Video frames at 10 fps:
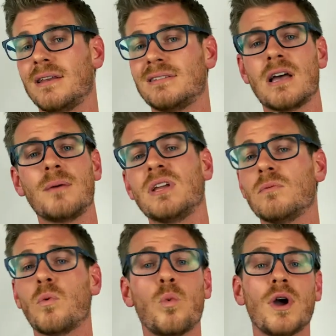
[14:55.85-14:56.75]
and tell
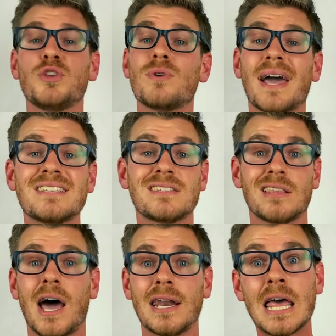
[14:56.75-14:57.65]
me what you guys
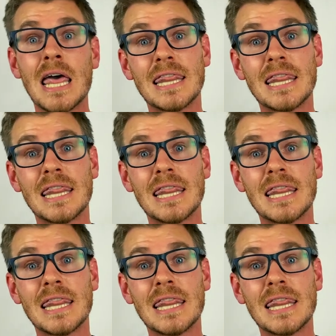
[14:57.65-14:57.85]
thought.